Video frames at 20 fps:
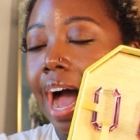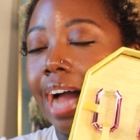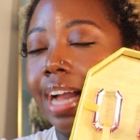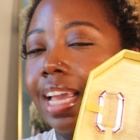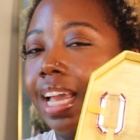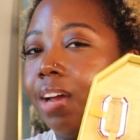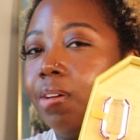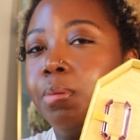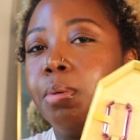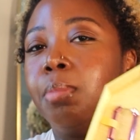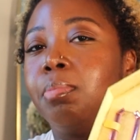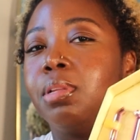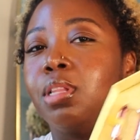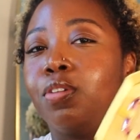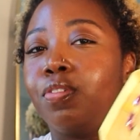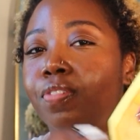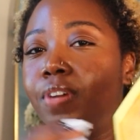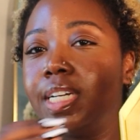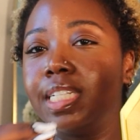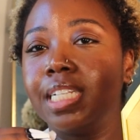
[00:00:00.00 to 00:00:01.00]
I can't remember the
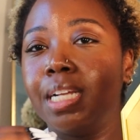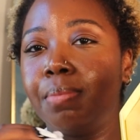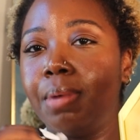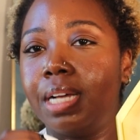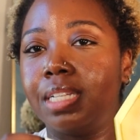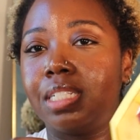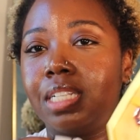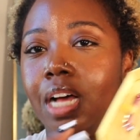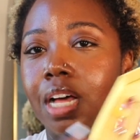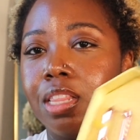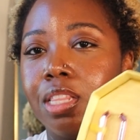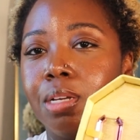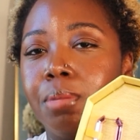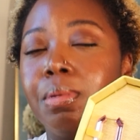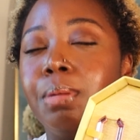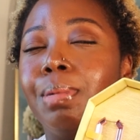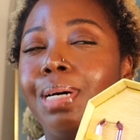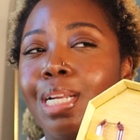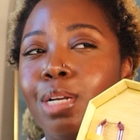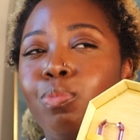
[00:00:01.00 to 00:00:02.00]
first time I saw them,
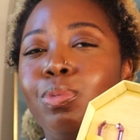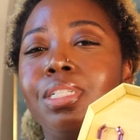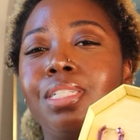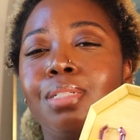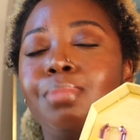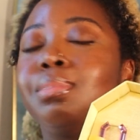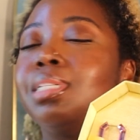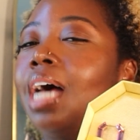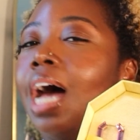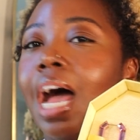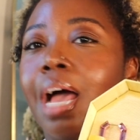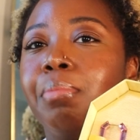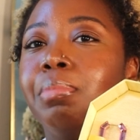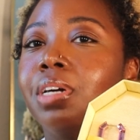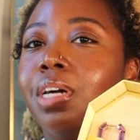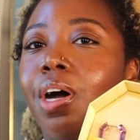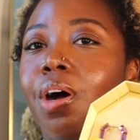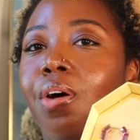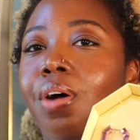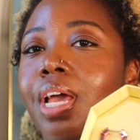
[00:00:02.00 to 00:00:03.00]
but it was some time
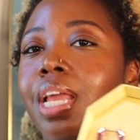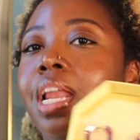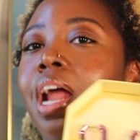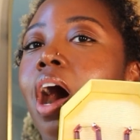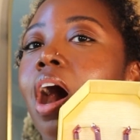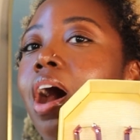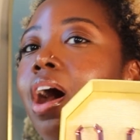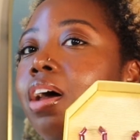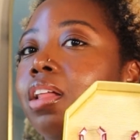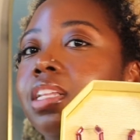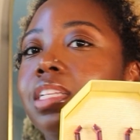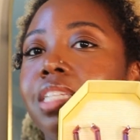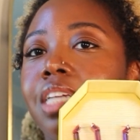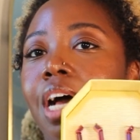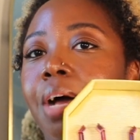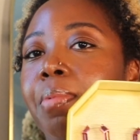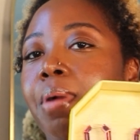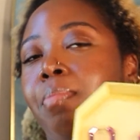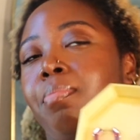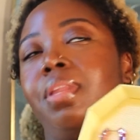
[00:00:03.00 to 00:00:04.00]
ago. And all the
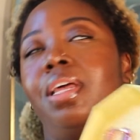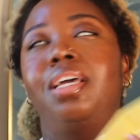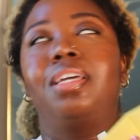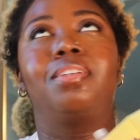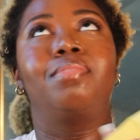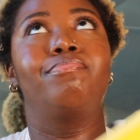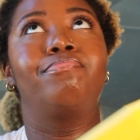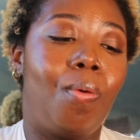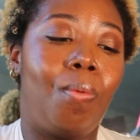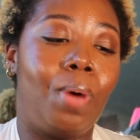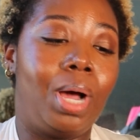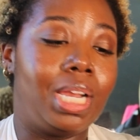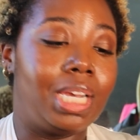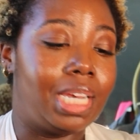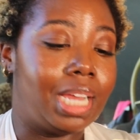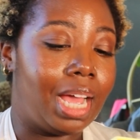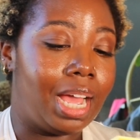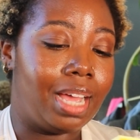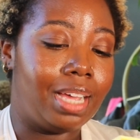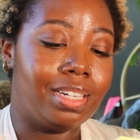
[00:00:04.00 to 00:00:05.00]
time I'm like, one
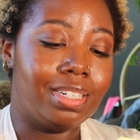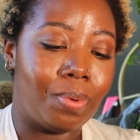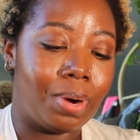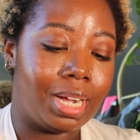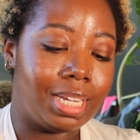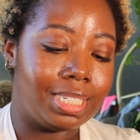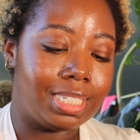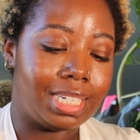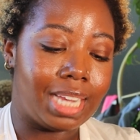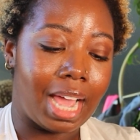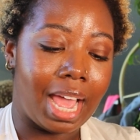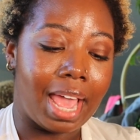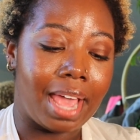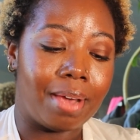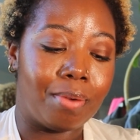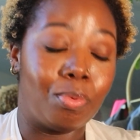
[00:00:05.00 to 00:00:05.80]
day.